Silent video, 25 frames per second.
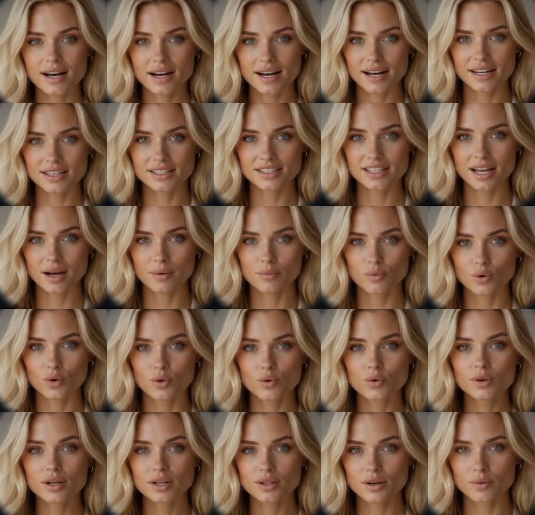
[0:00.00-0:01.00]
a
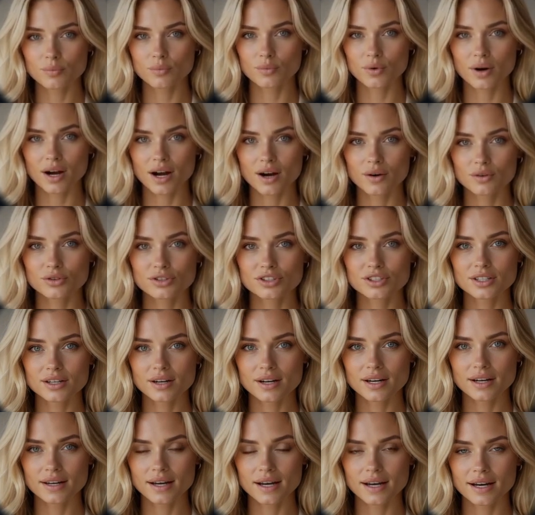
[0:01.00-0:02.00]
demo in a
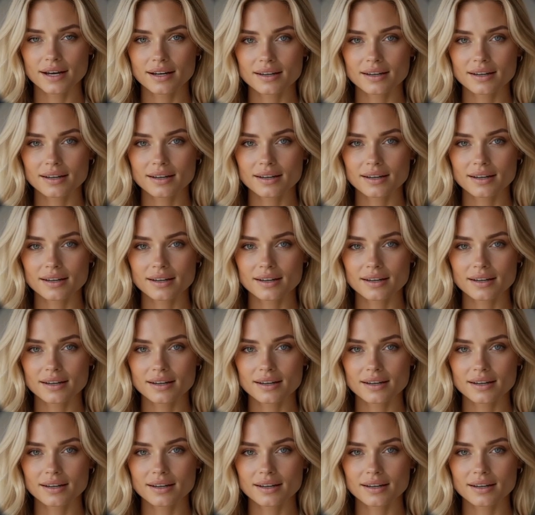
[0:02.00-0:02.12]
browser,